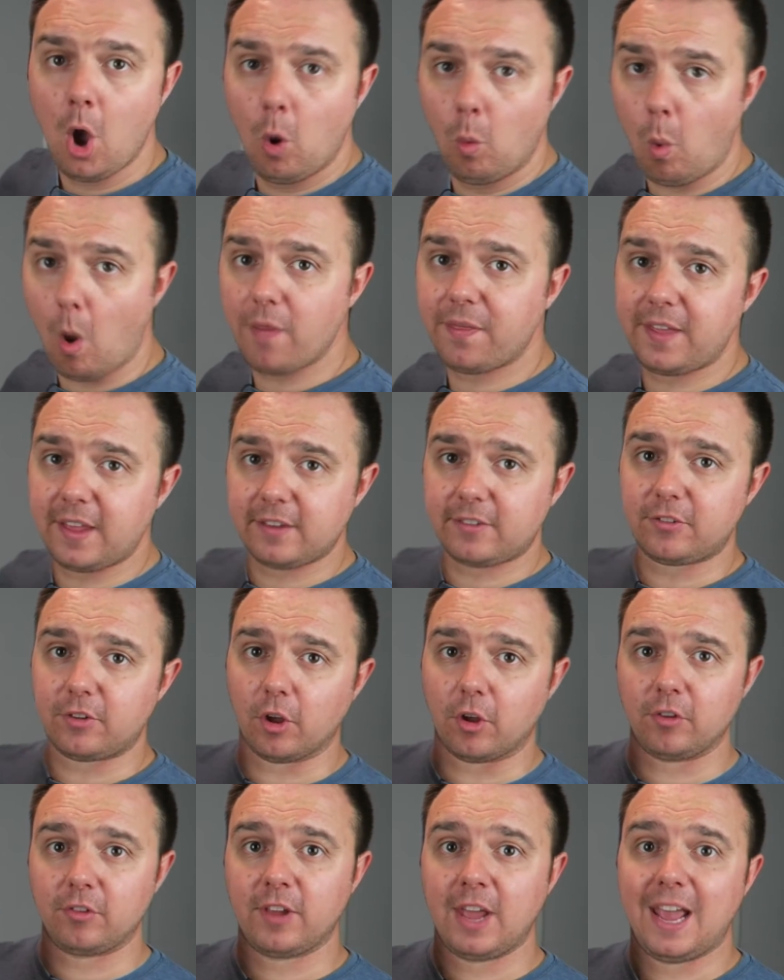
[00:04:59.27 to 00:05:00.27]
What this
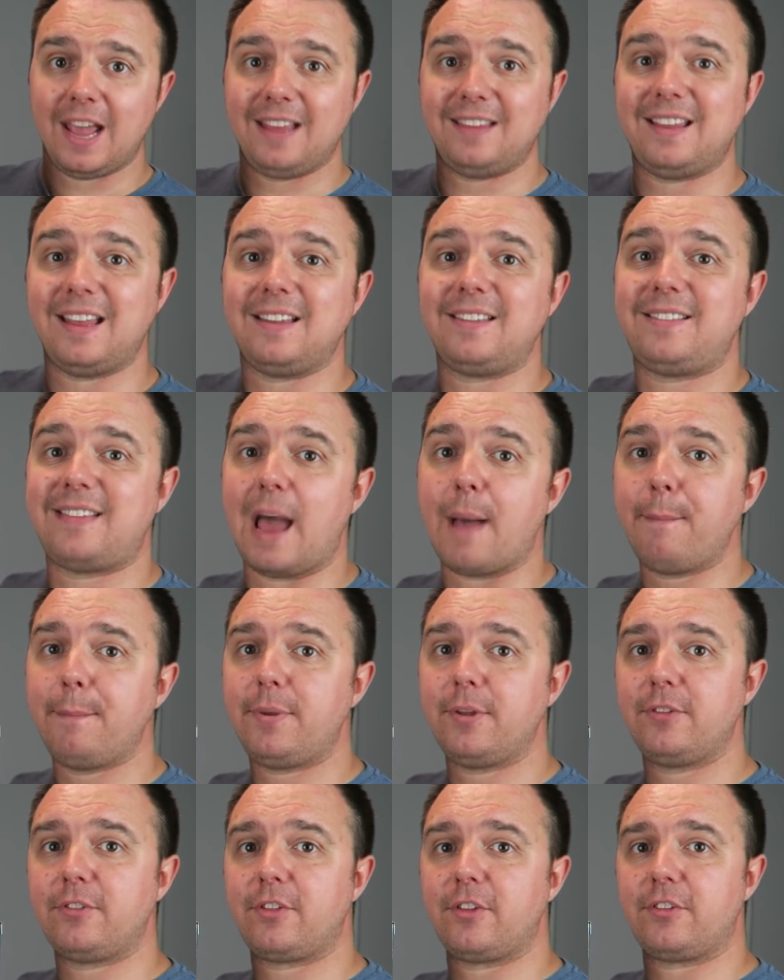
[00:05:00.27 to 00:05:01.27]
does is it
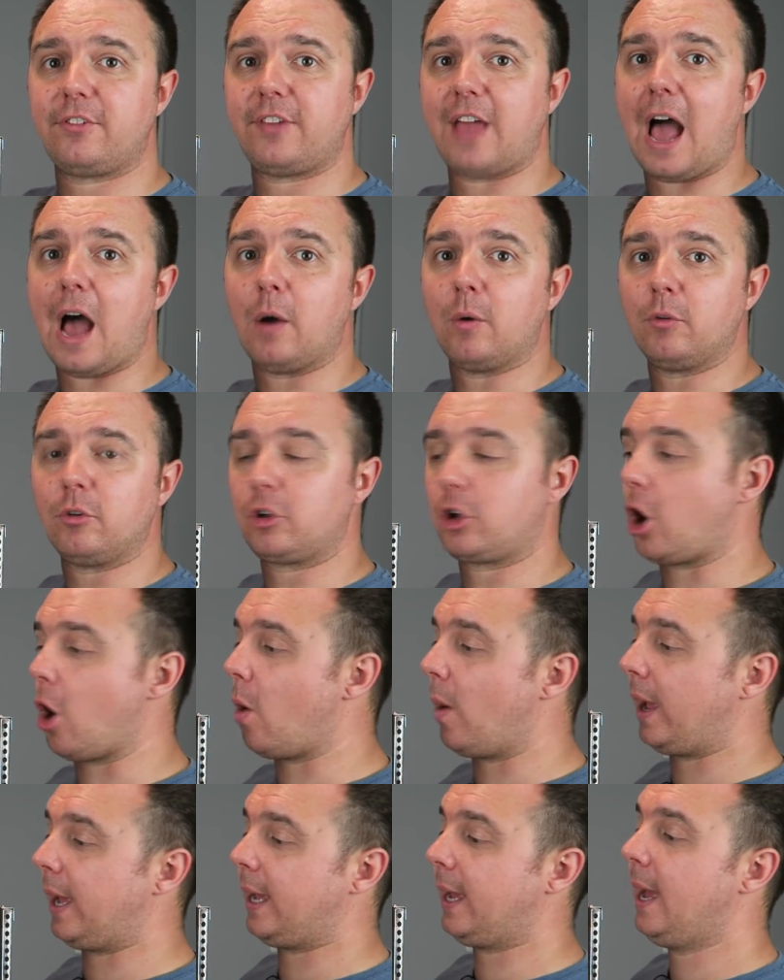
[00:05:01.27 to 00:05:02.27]
dampens the sound
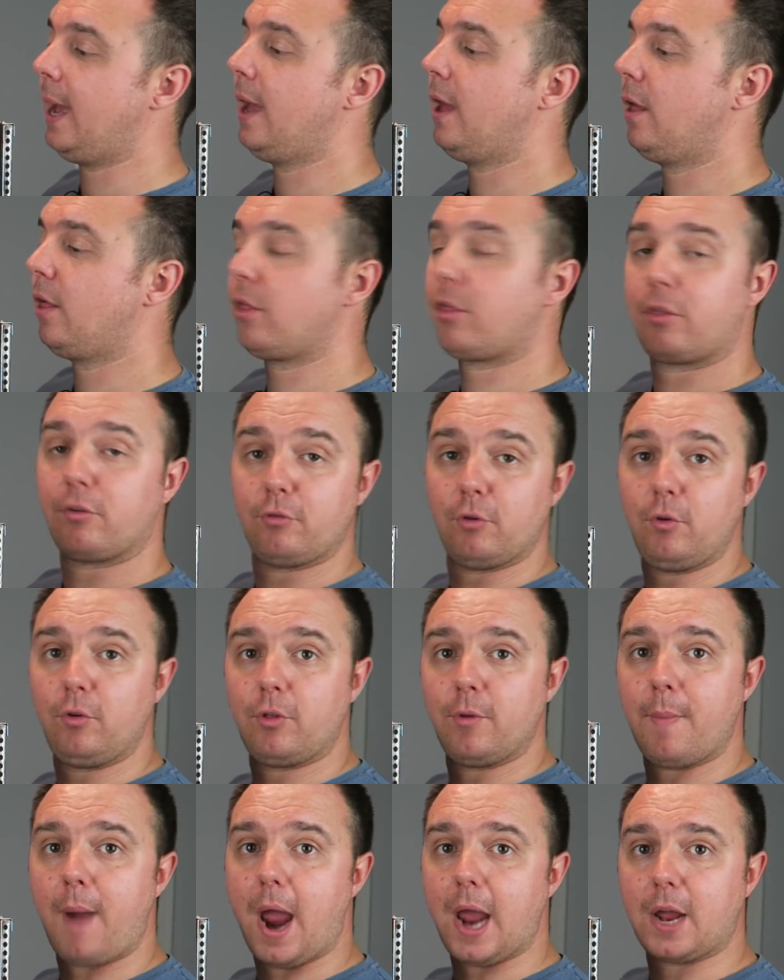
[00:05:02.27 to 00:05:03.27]
going through
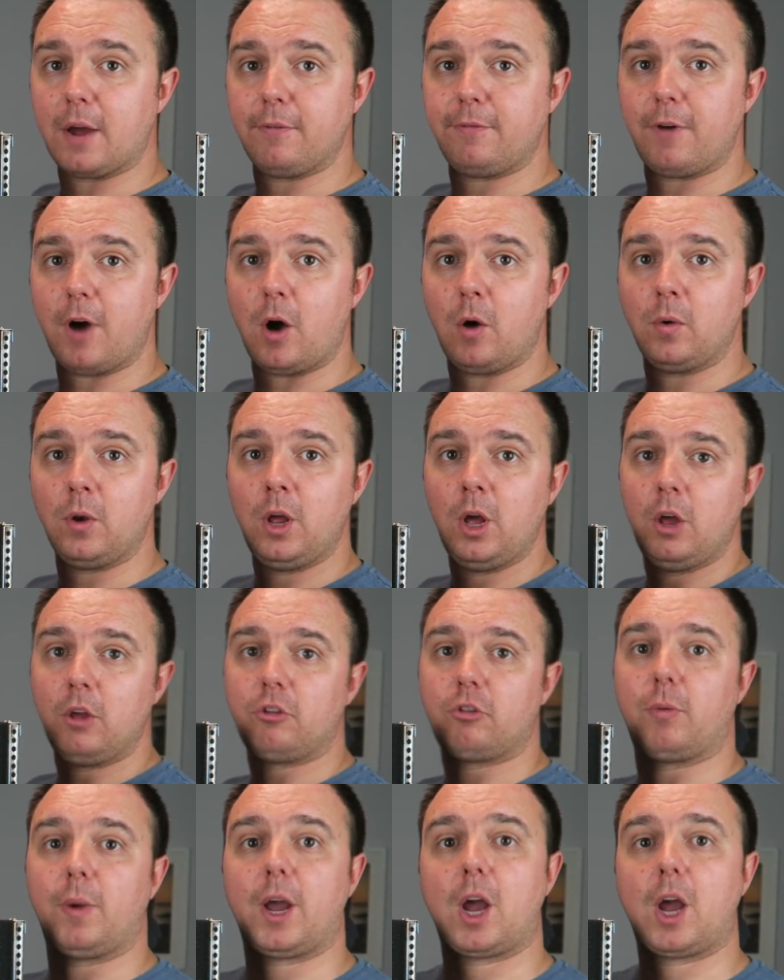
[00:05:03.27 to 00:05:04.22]
the microphone so